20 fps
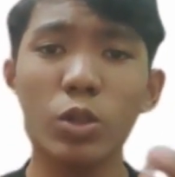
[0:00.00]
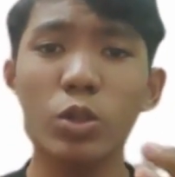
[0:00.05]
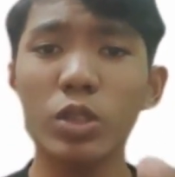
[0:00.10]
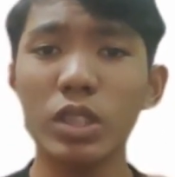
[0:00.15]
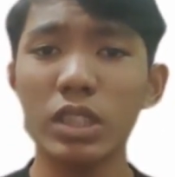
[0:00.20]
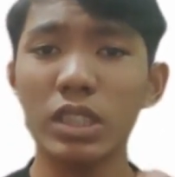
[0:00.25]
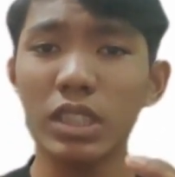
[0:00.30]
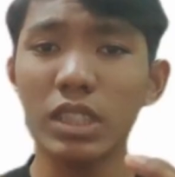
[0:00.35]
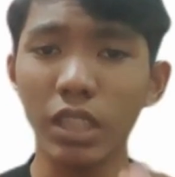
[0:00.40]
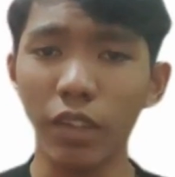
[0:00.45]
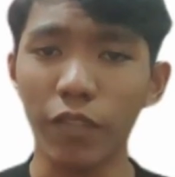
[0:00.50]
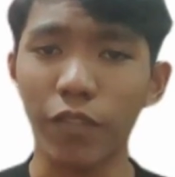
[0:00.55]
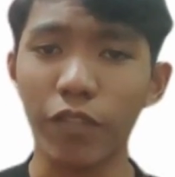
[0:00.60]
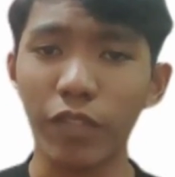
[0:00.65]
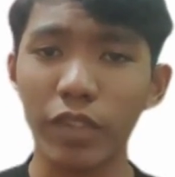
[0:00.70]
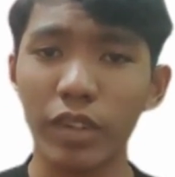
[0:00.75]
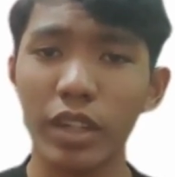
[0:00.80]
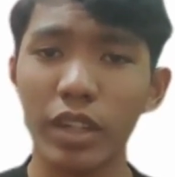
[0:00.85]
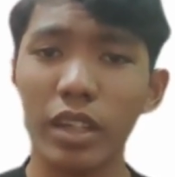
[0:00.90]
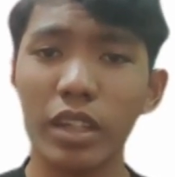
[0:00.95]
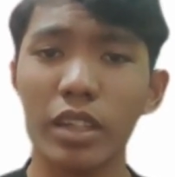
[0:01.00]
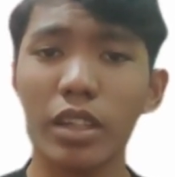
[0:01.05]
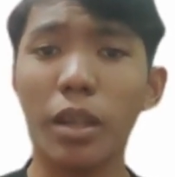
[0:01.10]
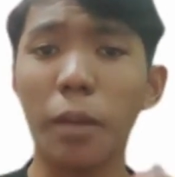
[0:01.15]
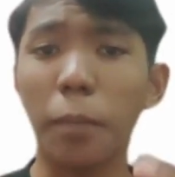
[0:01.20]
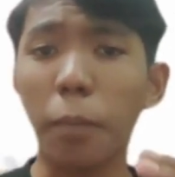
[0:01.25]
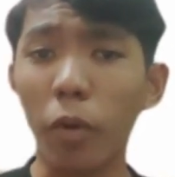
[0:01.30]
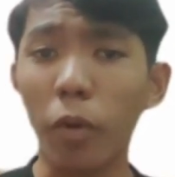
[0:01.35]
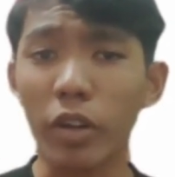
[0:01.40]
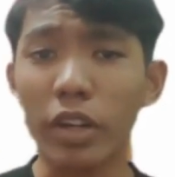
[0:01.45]
to achieve
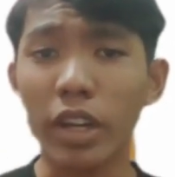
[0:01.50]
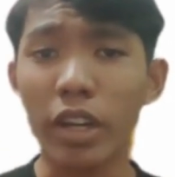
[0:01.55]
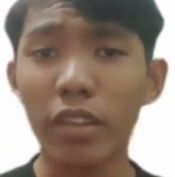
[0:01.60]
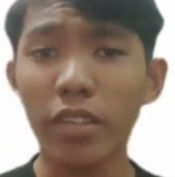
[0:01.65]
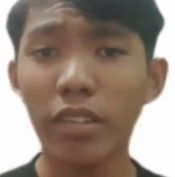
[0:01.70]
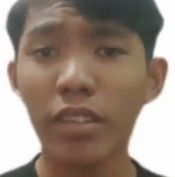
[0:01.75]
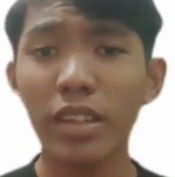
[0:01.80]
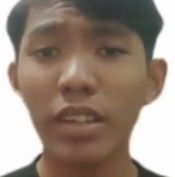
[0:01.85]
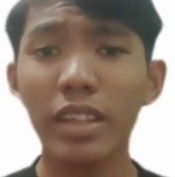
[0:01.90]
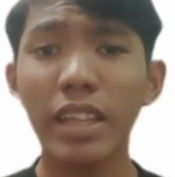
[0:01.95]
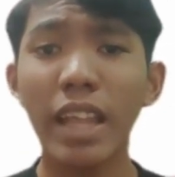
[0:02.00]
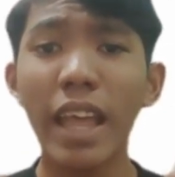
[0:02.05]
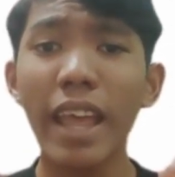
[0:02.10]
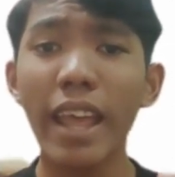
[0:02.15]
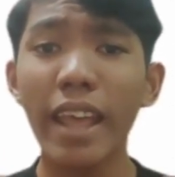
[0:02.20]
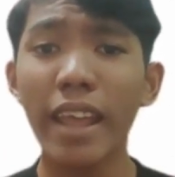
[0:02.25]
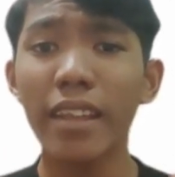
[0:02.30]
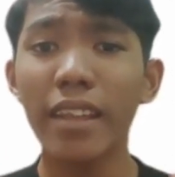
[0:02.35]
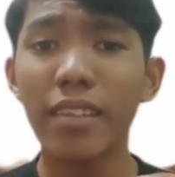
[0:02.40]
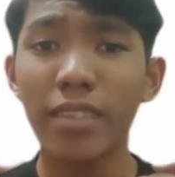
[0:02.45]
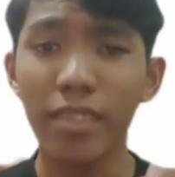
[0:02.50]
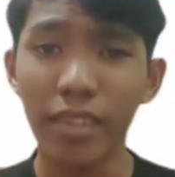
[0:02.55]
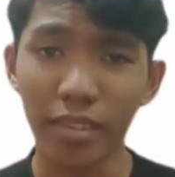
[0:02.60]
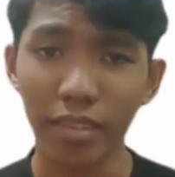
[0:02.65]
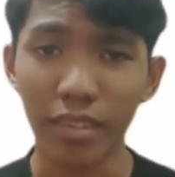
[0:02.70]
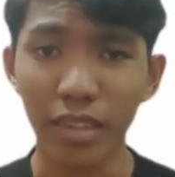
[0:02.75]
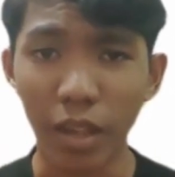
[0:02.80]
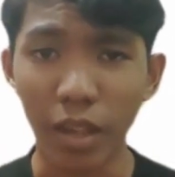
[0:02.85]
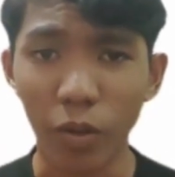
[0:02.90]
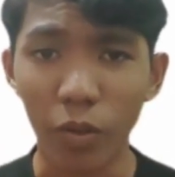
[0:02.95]
the progress that
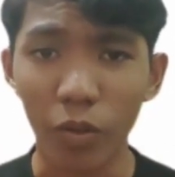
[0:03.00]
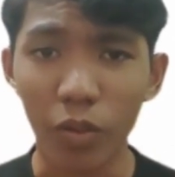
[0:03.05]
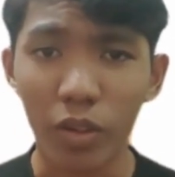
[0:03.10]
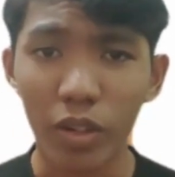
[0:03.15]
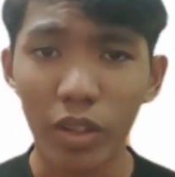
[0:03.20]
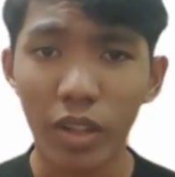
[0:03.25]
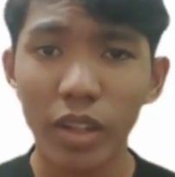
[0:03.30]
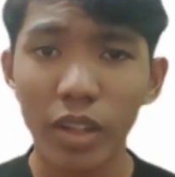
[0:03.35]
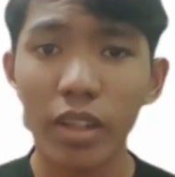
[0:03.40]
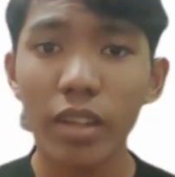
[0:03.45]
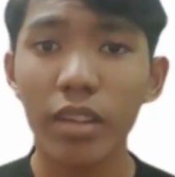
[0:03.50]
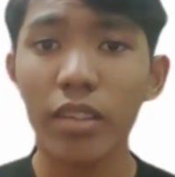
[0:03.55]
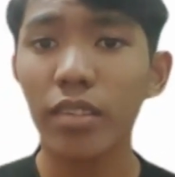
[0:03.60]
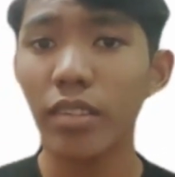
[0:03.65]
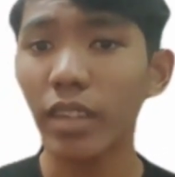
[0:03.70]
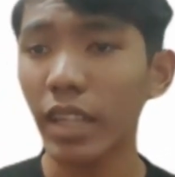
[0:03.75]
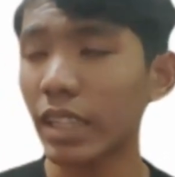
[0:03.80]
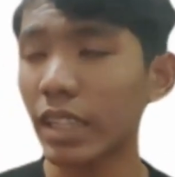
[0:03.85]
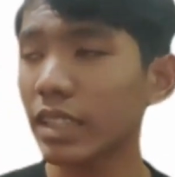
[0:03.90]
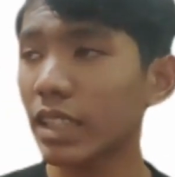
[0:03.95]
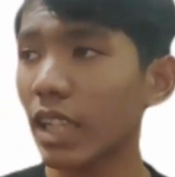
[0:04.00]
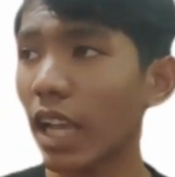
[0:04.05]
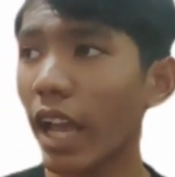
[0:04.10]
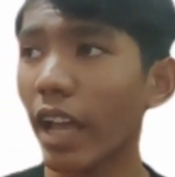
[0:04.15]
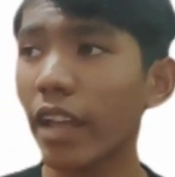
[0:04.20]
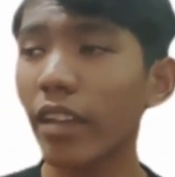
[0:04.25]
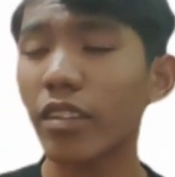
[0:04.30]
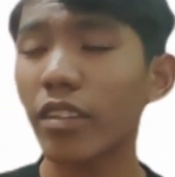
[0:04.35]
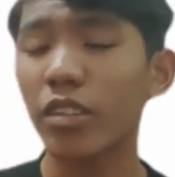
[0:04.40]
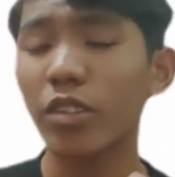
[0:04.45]
exists now, such
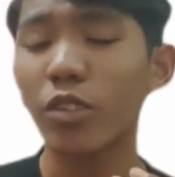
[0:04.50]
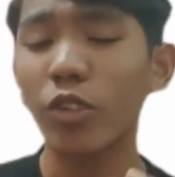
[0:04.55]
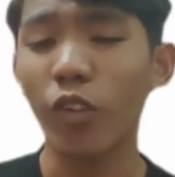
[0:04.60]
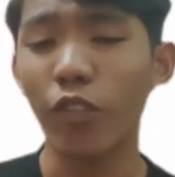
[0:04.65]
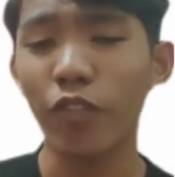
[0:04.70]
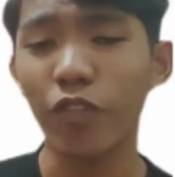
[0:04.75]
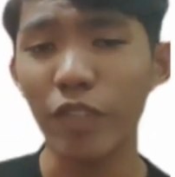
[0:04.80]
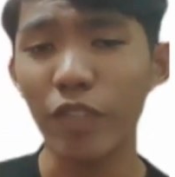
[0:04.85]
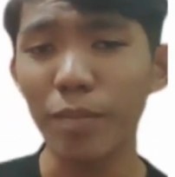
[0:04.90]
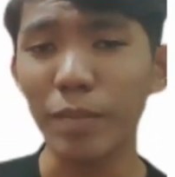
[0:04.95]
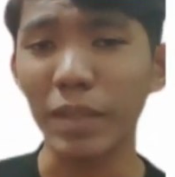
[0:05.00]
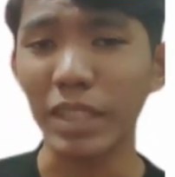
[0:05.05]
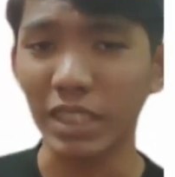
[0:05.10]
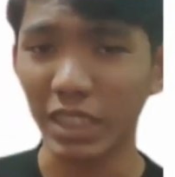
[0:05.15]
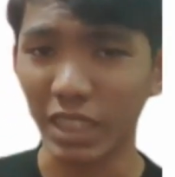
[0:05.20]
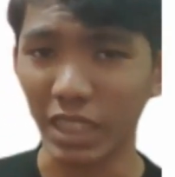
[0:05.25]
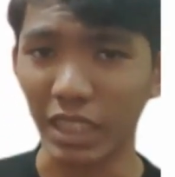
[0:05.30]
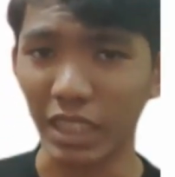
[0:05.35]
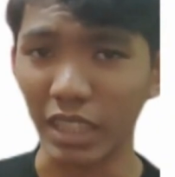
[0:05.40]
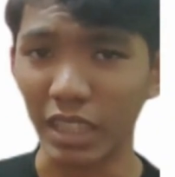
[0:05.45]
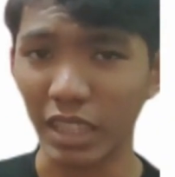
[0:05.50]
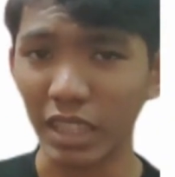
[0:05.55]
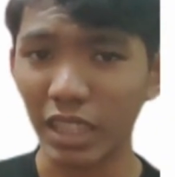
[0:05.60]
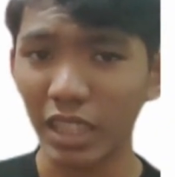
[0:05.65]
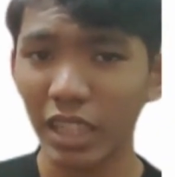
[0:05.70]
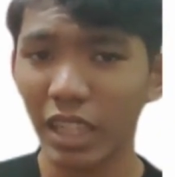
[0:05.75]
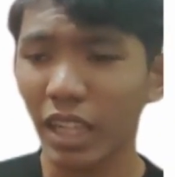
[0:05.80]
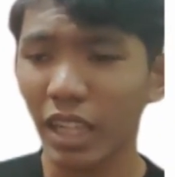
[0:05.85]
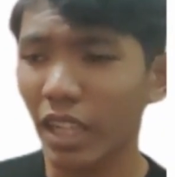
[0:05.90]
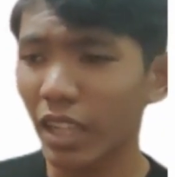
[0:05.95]
as coffee machine
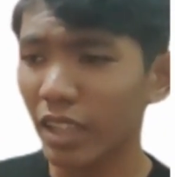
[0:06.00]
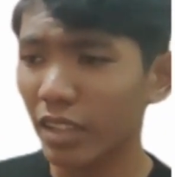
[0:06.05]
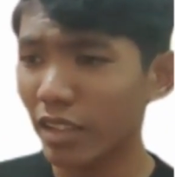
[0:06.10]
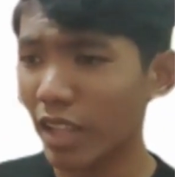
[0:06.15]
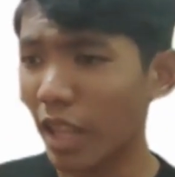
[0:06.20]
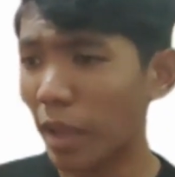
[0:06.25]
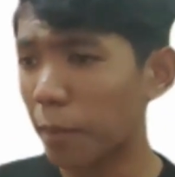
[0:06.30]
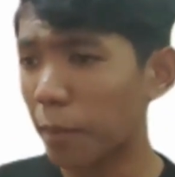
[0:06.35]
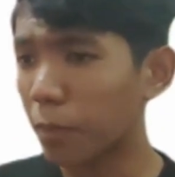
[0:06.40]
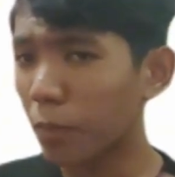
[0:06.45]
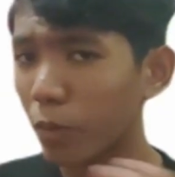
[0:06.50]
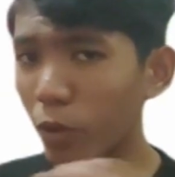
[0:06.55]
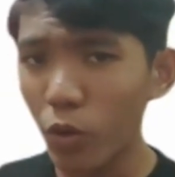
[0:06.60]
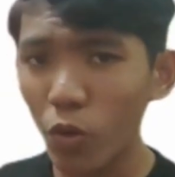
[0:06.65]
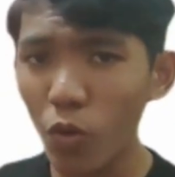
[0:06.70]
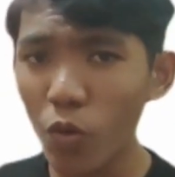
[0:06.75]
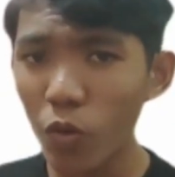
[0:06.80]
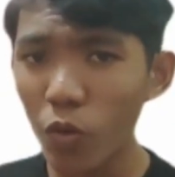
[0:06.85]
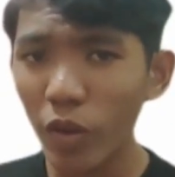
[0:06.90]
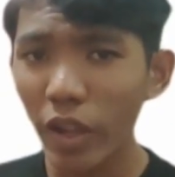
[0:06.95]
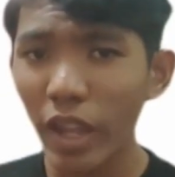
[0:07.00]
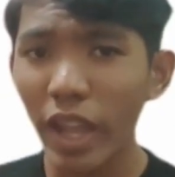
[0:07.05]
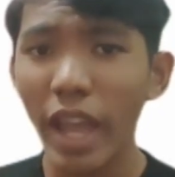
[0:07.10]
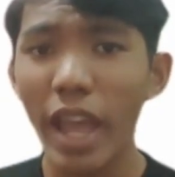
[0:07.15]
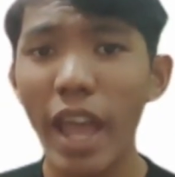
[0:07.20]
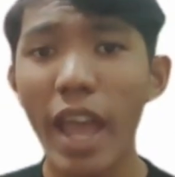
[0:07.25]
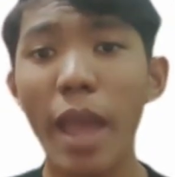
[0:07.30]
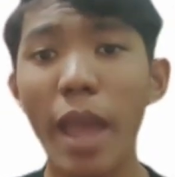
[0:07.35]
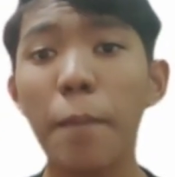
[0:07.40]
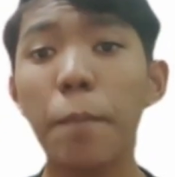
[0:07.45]
that brew
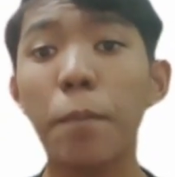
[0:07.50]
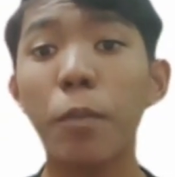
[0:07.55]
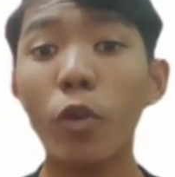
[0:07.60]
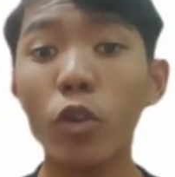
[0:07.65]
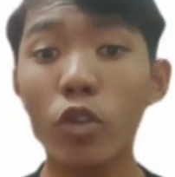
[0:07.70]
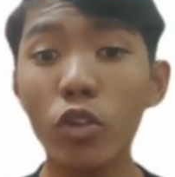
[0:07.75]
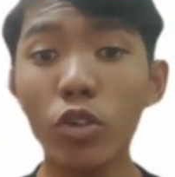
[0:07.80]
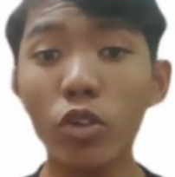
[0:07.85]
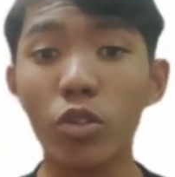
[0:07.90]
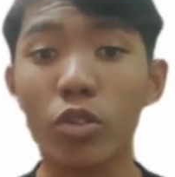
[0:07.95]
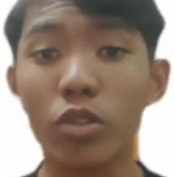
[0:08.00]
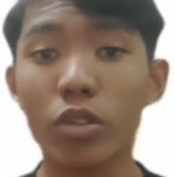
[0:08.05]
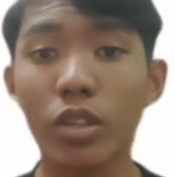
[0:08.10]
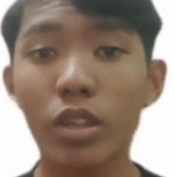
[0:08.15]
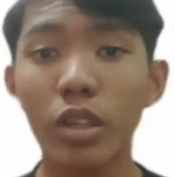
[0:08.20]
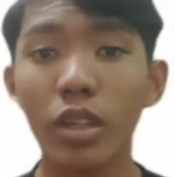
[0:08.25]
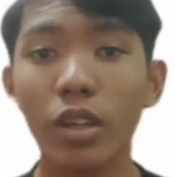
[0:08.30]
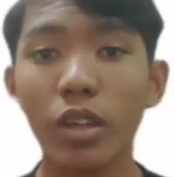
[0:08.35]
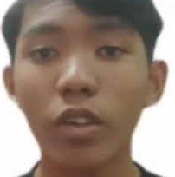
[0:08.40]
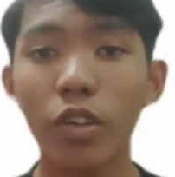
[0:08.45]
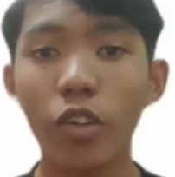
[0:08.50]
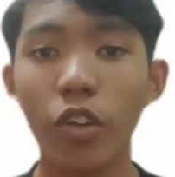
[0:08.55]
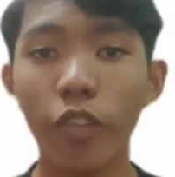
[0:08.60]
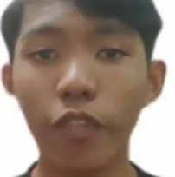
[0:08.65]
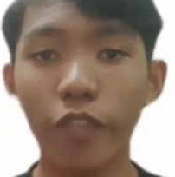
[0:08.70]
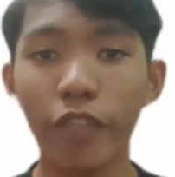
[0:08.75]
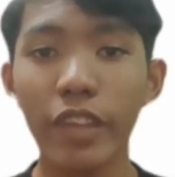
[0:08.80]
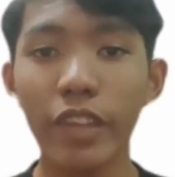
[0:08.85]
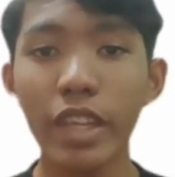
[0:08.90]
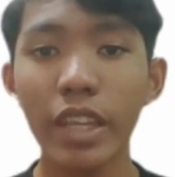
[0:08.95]
and produce
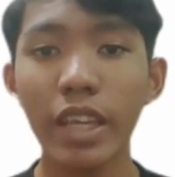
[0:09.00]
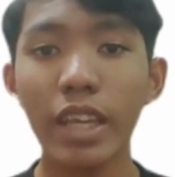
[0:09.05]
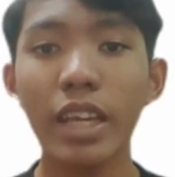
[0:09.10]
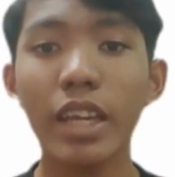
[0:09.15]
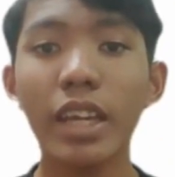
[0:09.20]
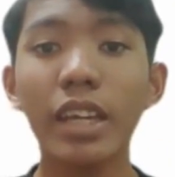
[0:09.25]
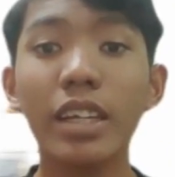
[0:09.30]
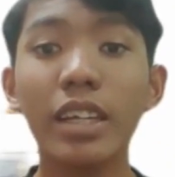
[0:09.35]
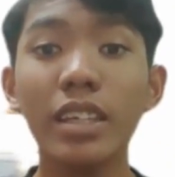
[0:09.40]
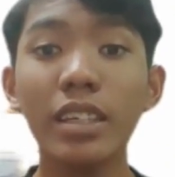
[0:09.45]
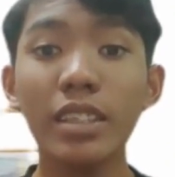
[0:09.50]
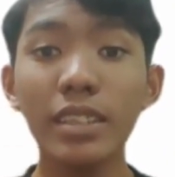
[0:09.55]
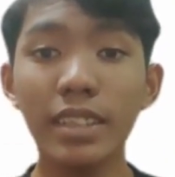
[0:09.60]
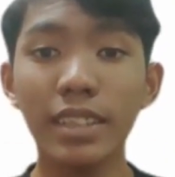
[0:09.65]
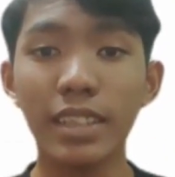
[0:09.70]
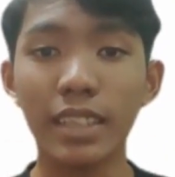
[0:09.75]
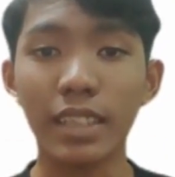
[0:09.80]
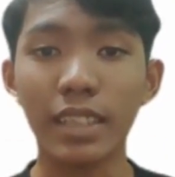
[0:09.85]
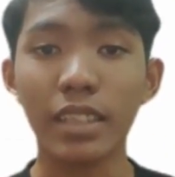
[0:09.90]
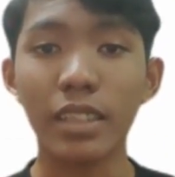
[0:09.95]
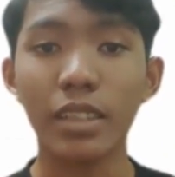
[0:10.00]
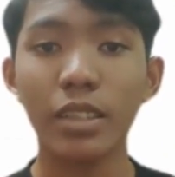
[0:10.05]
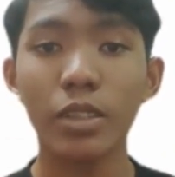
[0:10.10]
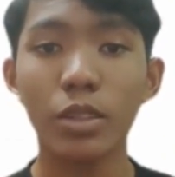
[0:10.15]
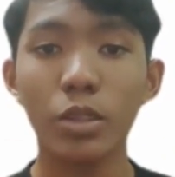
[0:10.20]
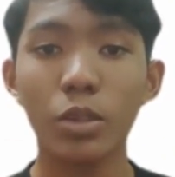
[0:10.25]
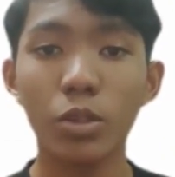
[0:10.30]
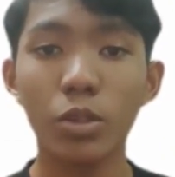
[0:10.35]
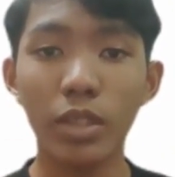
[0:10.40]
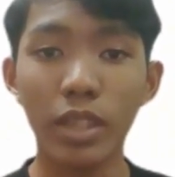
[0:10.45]
coffee according
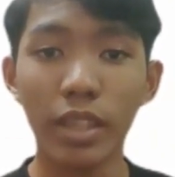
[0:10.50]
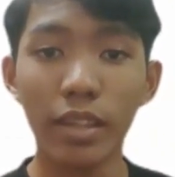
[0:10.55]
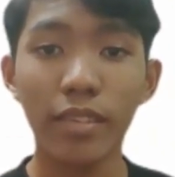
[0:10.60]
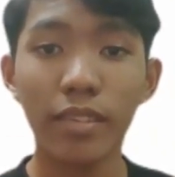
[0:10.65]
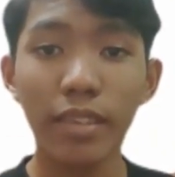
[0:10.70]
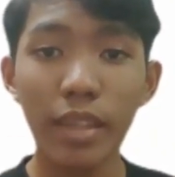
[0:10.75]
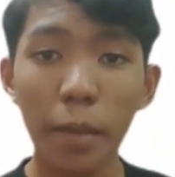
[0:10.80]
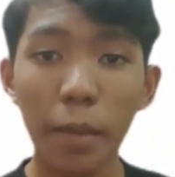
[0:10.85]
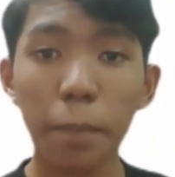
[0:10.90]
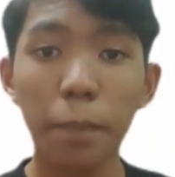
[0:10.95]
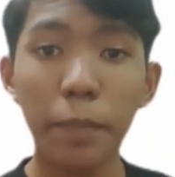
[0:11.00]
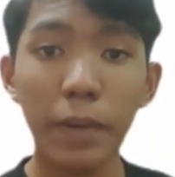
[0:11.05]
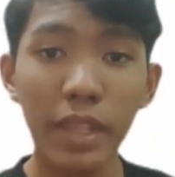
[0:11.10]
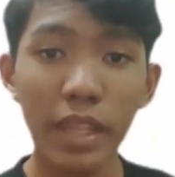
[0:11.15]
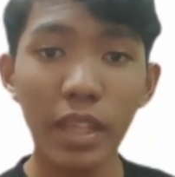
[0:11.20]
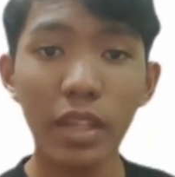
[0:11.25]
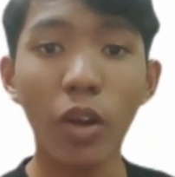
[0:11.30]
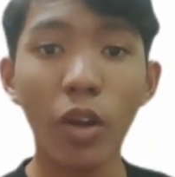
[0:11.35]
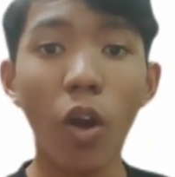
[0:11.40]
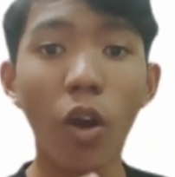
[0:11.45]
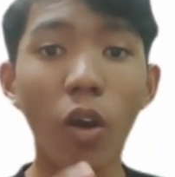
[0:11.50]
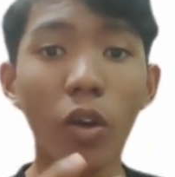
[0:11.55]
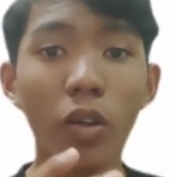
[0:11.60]
to the set period.